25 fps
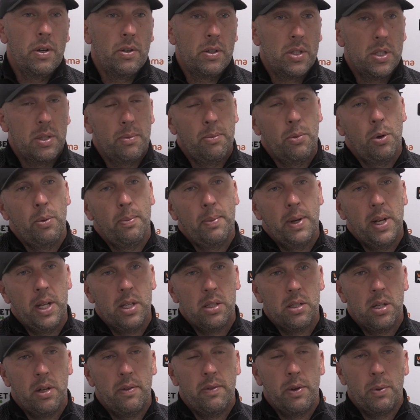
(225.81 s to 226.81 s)
some more
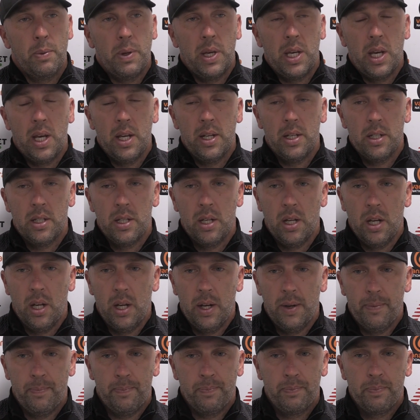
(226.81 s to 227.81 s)
minutes over the weekend.
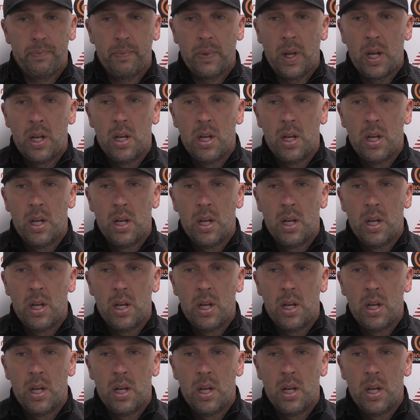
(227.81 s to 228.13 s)
And